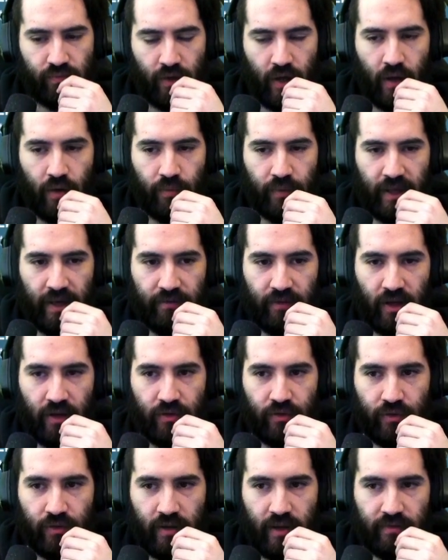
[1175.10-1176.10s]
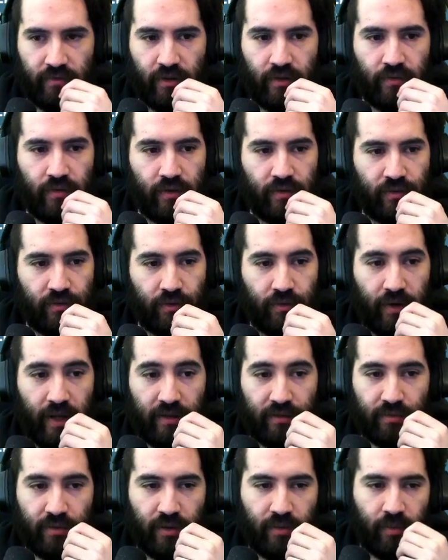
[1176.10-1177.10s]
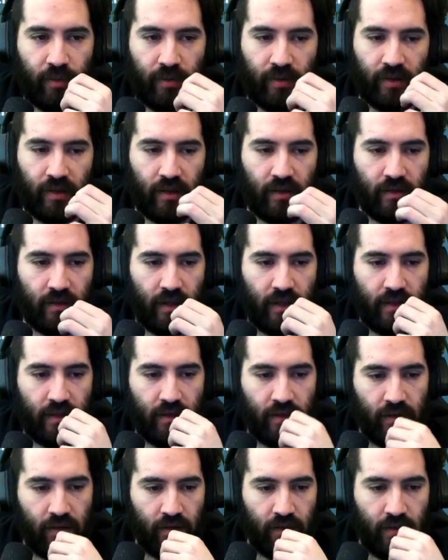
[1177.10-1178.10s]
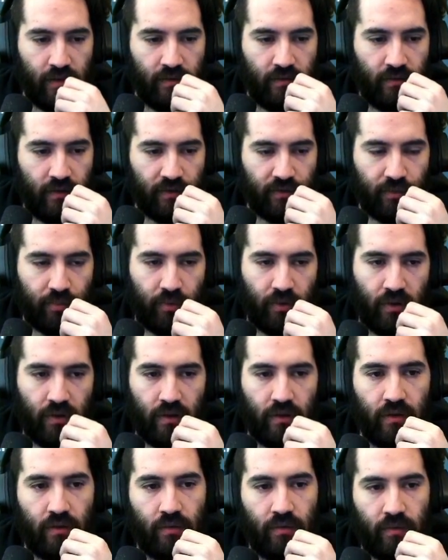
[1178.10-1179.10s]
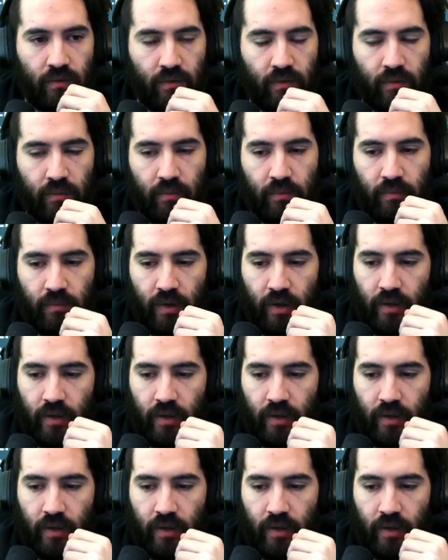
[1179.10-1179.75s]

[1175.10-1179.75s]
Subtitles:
we have 100 left over. So next week we could get like Discipline or a